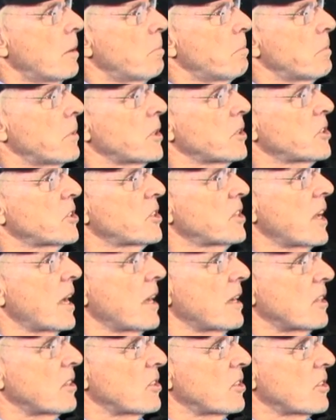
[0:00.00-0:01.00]

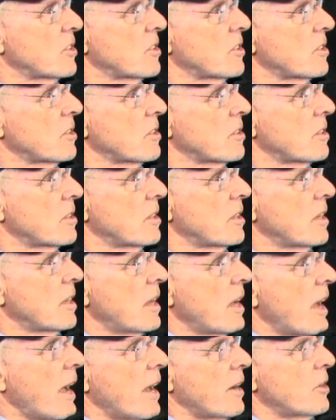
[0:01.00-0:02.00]
mistakes.
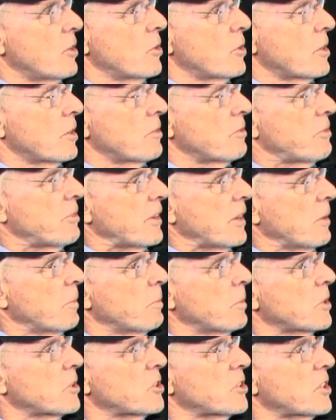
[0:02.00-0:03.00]
And you can
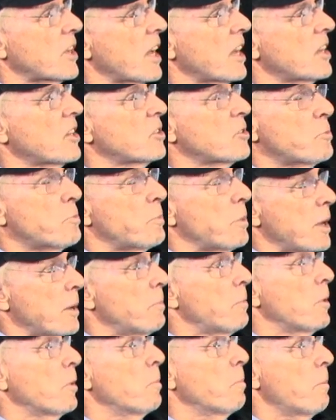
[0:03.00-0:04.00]
film mistakes
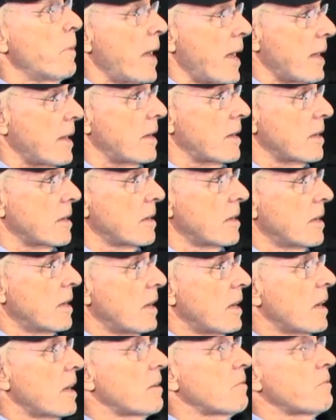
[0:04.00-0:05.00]
people make.
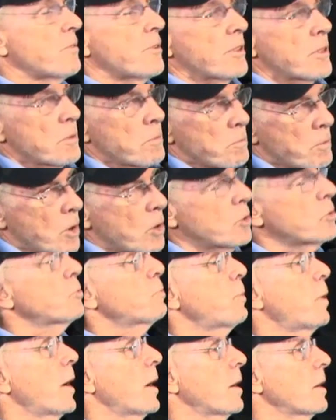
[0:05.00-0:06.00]
And for the
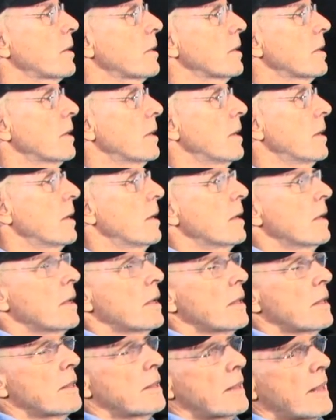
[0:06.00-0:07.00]
most part,
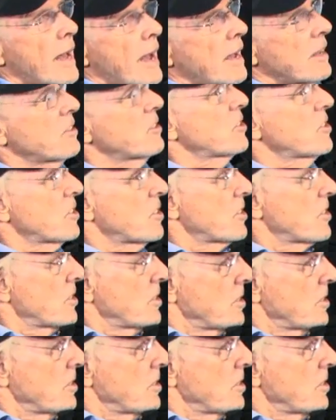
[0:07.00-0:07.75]
that's